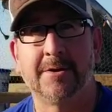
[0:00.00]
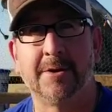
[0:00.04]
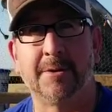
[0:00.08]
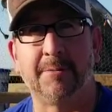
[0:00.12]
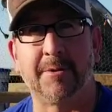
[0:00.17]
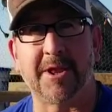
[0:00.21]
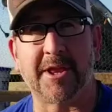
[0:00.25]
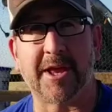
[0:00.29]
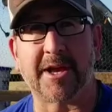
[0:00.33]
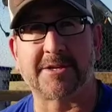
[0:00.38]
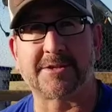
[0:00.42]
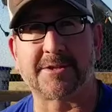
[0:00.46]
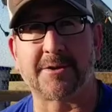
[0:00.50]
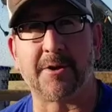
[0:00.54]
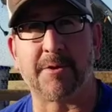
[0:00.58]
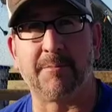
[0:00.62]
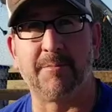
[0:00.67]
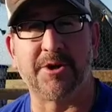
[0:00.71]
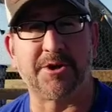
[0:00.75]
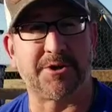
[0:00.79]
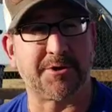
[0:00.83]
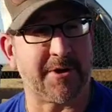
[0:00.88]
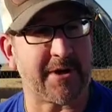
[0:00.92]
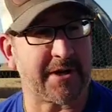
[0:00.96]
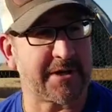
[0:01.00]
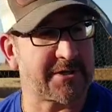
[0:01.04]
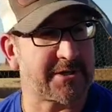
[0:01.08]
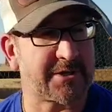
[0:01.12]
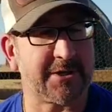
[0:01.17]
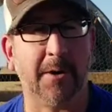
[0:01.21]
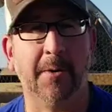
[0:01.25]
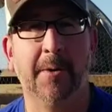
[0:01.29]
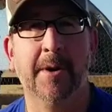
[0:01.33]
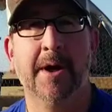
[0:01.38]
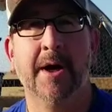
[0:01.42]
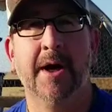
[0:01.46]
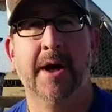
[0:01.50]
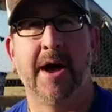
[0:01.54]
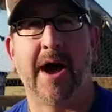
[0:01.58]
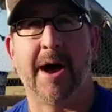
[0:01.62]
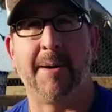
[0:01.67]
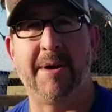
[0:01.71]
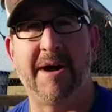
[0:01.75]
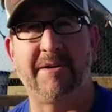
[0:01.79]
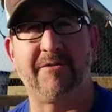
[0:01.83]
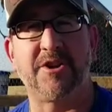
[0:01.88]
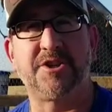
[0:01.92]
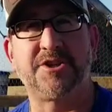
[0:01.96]
Nobody likes to go to butchering. So
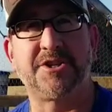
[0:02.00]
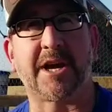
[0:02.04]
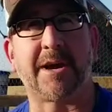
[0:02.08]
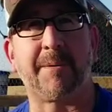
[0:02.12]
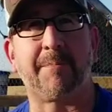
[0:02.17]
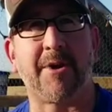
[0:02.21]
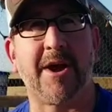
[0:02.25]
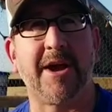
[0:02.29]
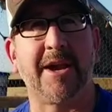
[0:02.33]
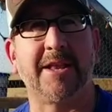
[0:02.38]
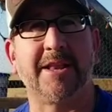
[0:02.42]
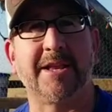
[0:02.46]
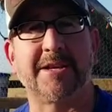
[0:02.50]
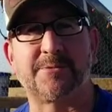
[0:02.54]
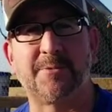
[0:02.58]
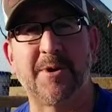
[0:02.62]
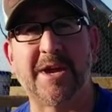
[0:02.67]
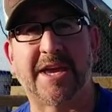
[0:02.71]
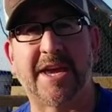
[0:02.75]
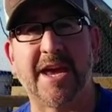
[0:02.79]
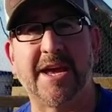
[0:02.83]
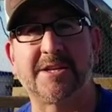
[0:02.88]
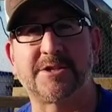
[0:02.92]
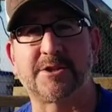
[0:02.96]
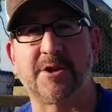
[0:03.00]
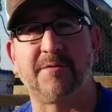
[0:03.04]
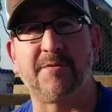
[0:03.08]
I'm having a chicken branding this weekend.